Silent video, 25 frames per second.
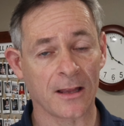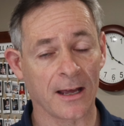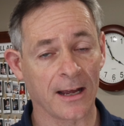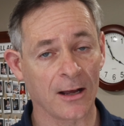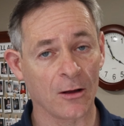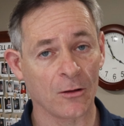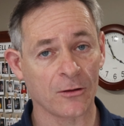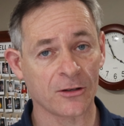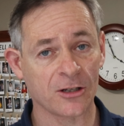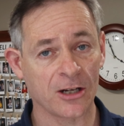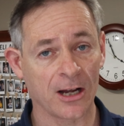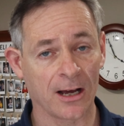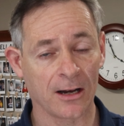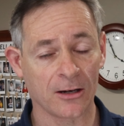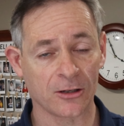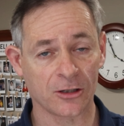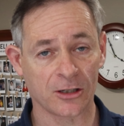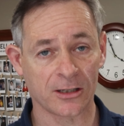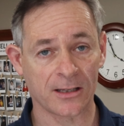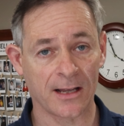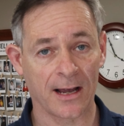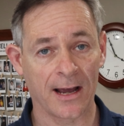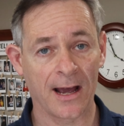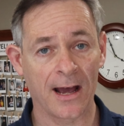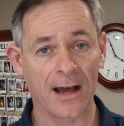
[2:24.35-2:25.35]
the health
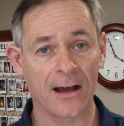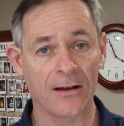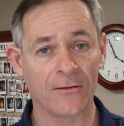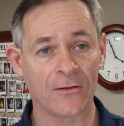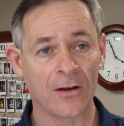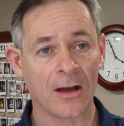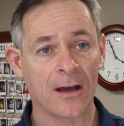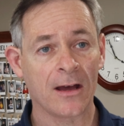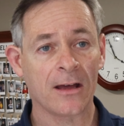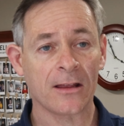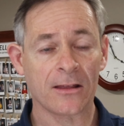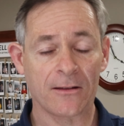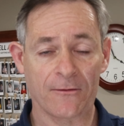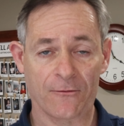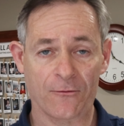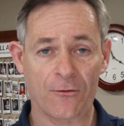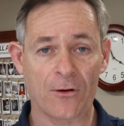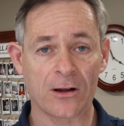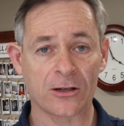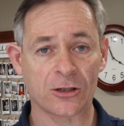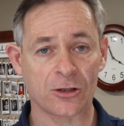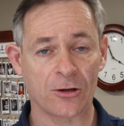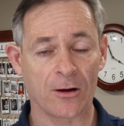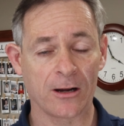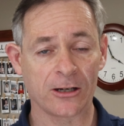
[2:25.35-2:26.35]
challenges they have, the
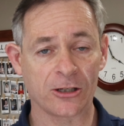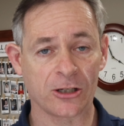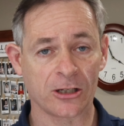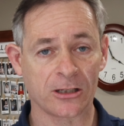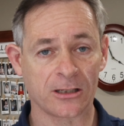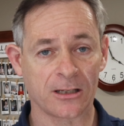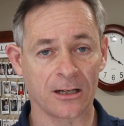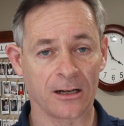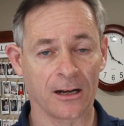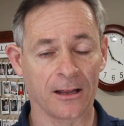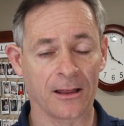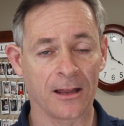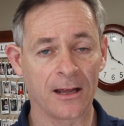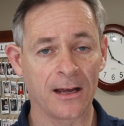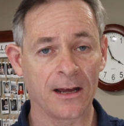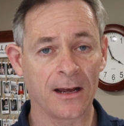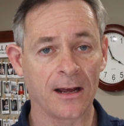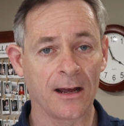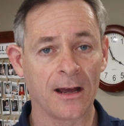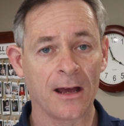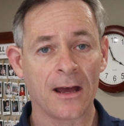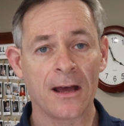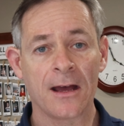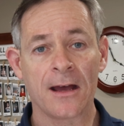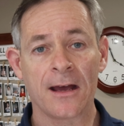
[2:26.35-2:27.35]
frustrations that are
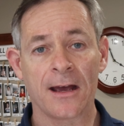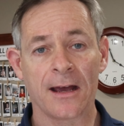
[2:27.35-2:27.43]
there,